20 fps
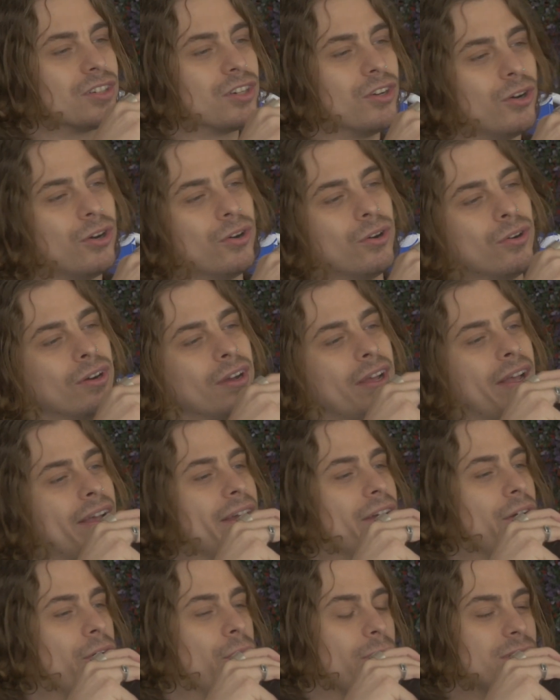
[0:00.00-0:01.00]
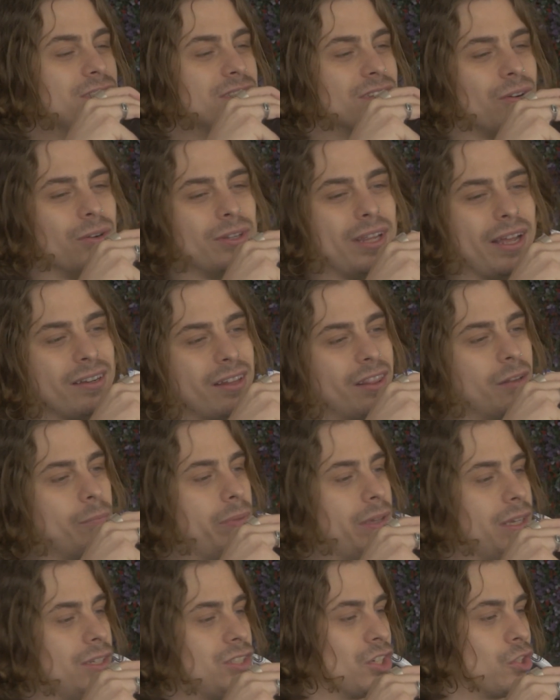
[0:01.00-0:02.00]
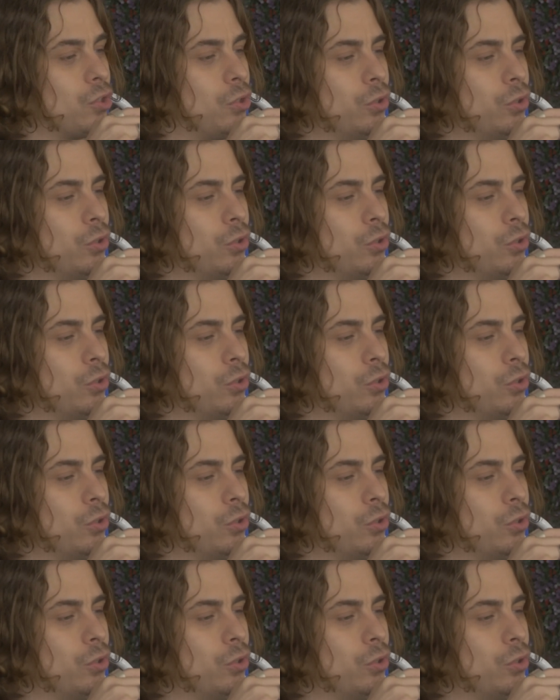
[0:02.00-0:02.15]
to go down to the beach and